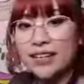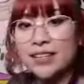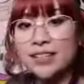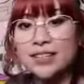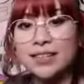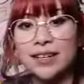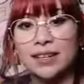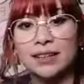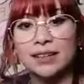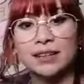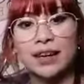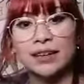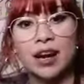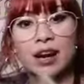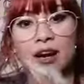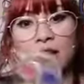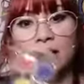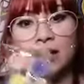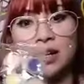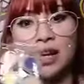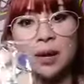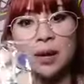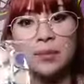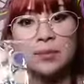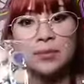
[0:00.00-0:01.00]
that
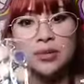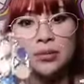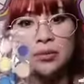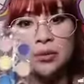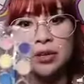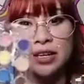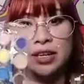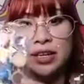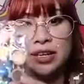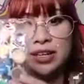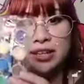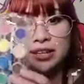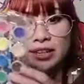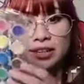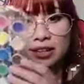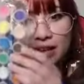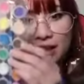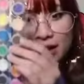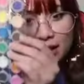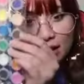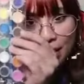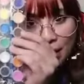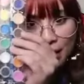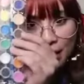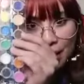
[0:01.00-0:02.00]
comes with
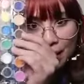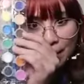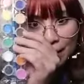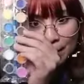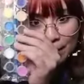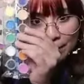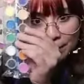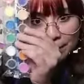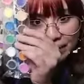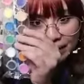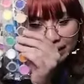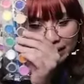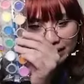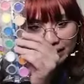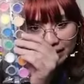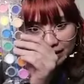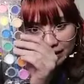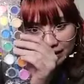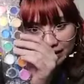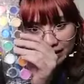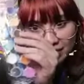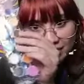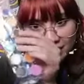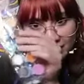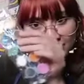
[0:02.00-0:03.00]
paint
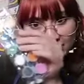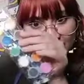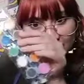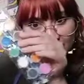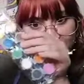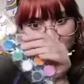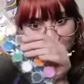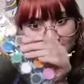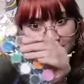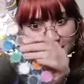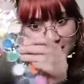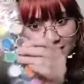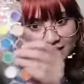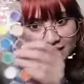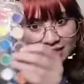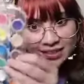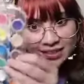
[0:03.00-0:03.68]
kits like this